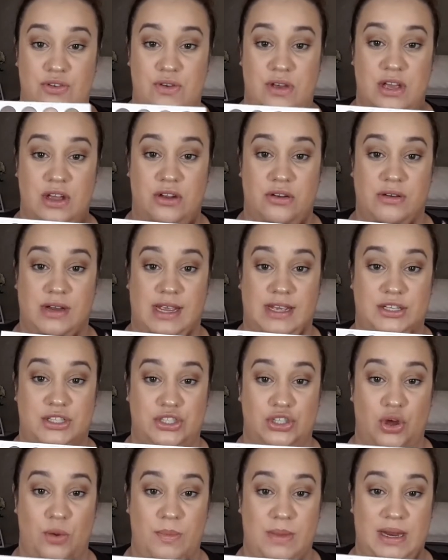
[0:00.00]
and you can create
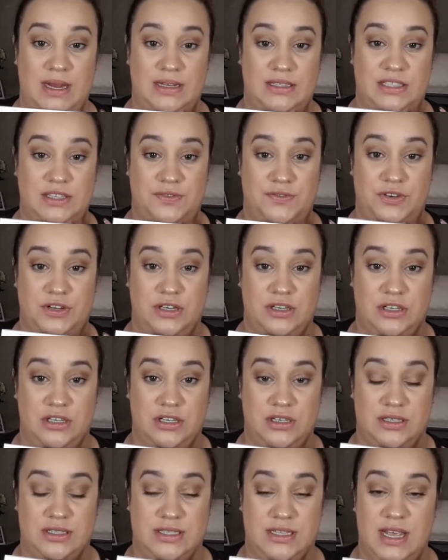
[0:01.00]
so many different
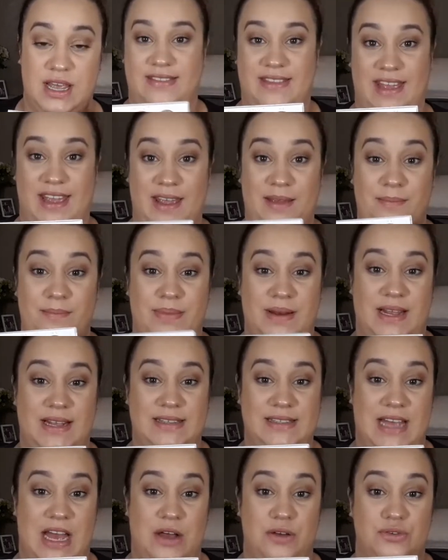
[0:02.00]
looks, and they
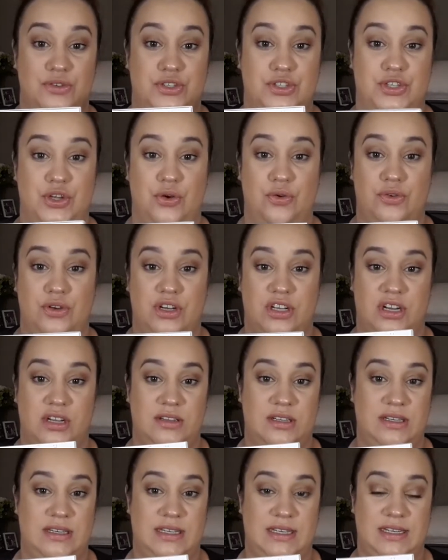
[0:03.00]
blend out so good
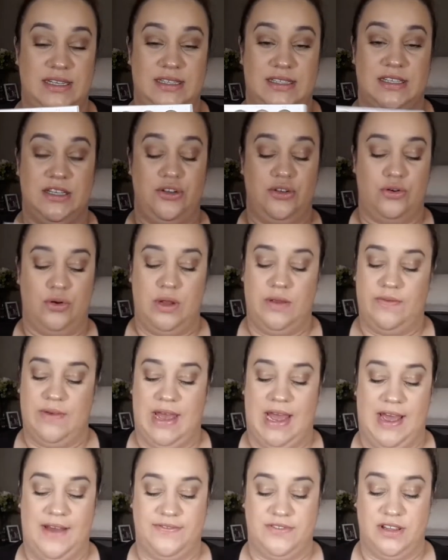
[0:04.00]
on the lids. You don't
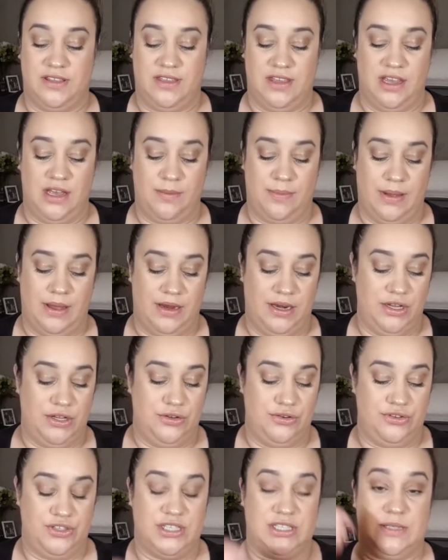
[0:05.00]
even have to think about it.
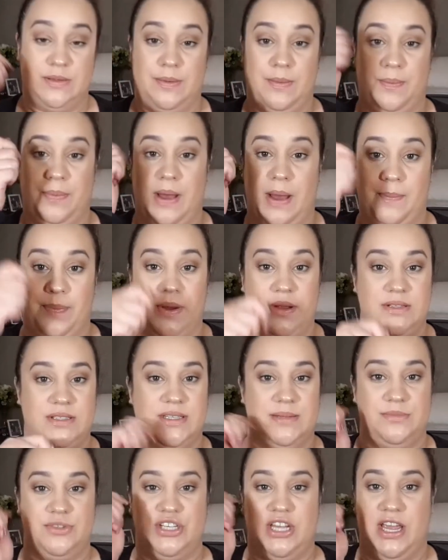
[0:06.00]
You just pop on
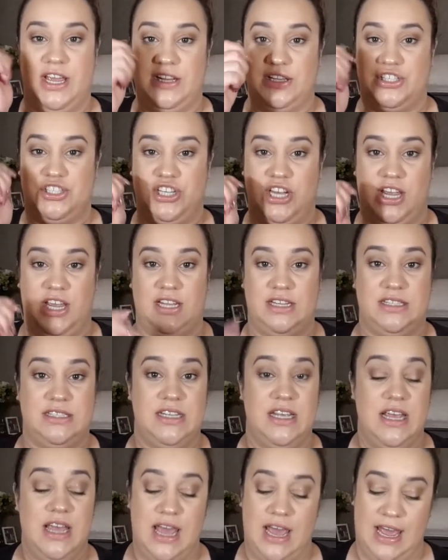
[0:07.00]
some
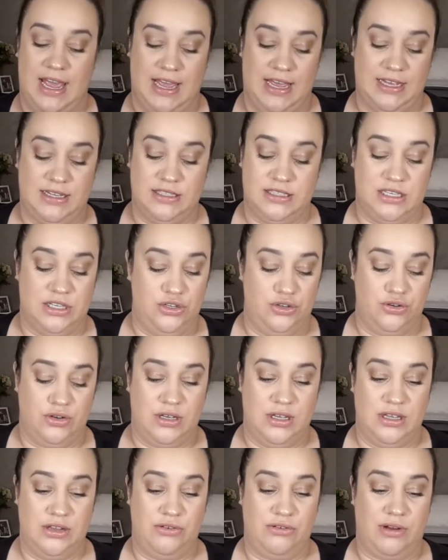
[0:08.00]
shades, and you
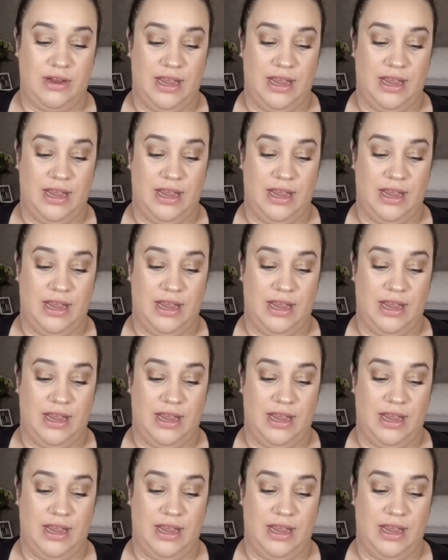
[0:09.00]
can